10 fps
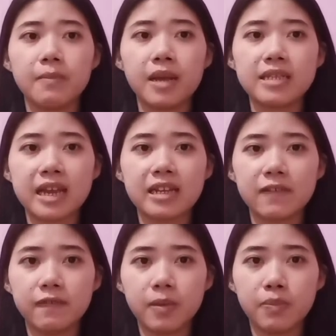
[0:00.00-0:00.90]
Make
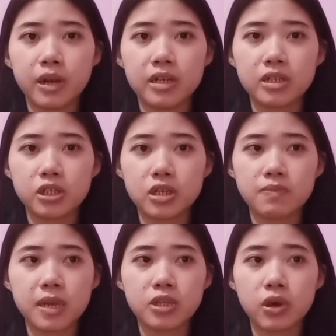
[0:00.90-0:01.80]
scientific
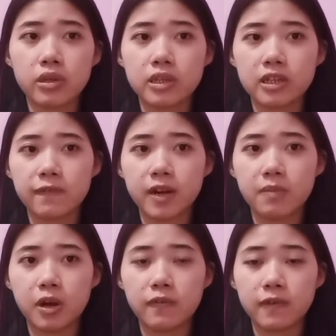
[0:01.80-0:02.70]
predictions based on the
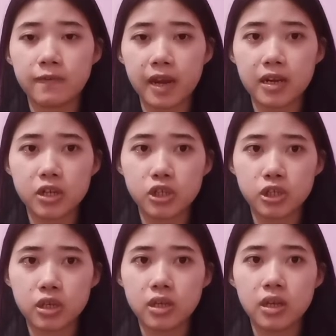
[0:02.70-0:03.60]
development of the
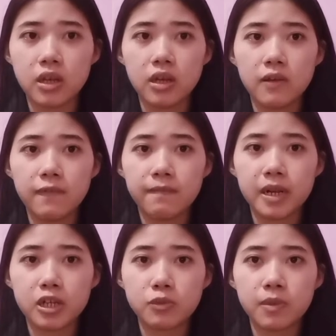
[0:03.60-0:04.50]
financial
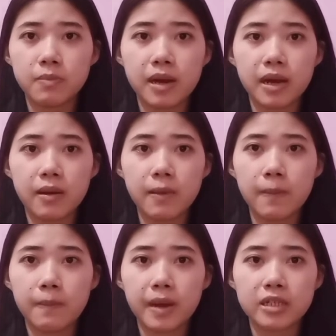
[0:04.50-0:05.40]
management, but
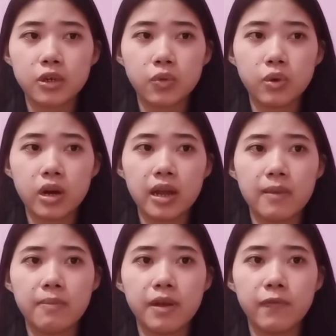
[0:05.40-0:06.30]
budget work
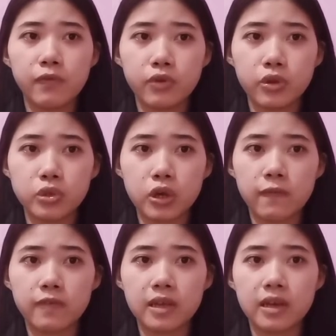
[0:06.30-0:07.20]
and make full use
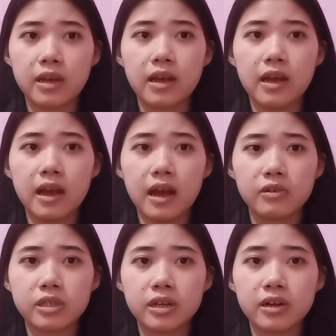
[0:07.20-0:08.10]
of the
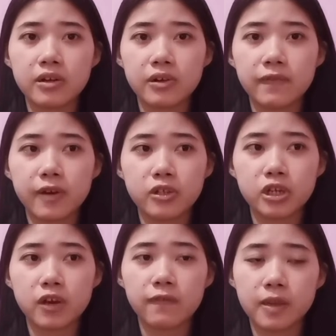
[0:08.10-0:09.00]
auxiliary
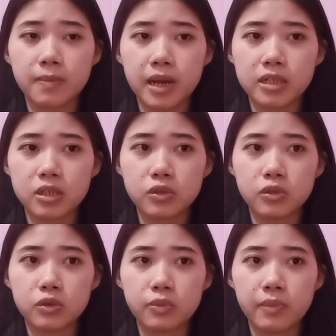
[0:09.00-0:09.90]
function of the budget
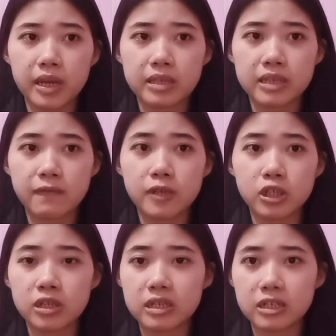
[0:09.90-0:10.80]
to make
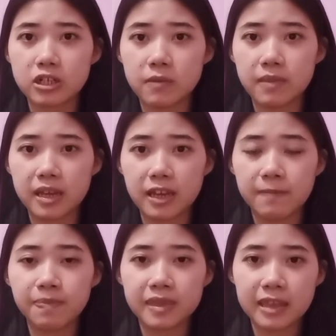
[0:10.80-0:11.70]
sufficient decision
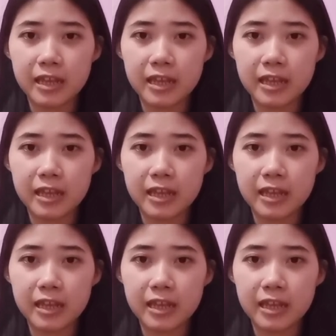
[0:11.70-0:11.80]
making.